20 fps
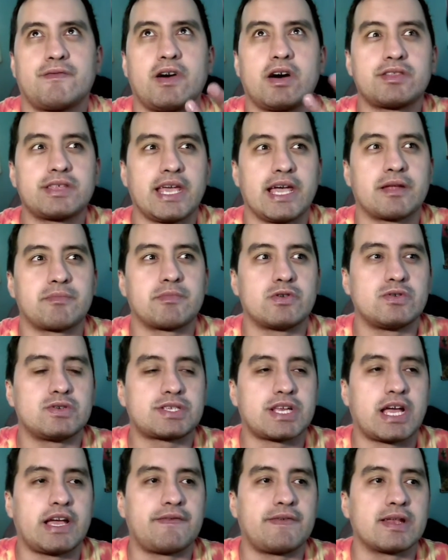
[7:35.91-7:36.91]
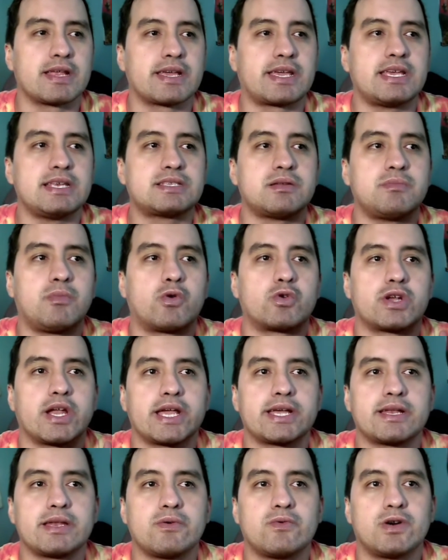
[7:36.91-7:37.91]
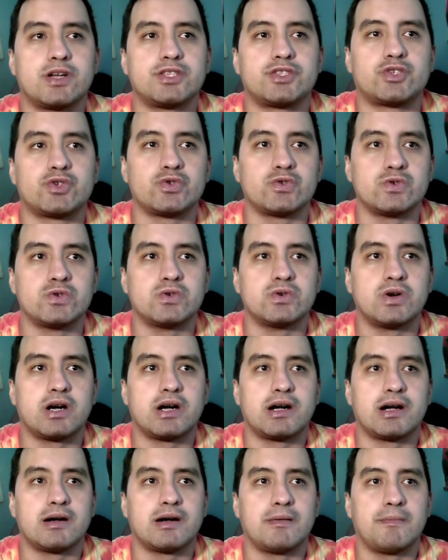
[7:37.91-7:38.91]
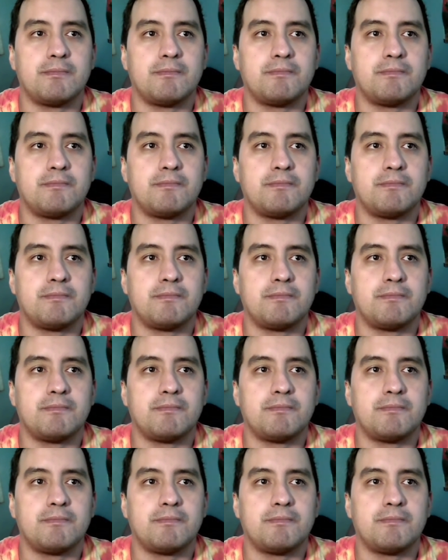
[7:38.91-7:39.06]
the admirals, I feel like he's the more likely one to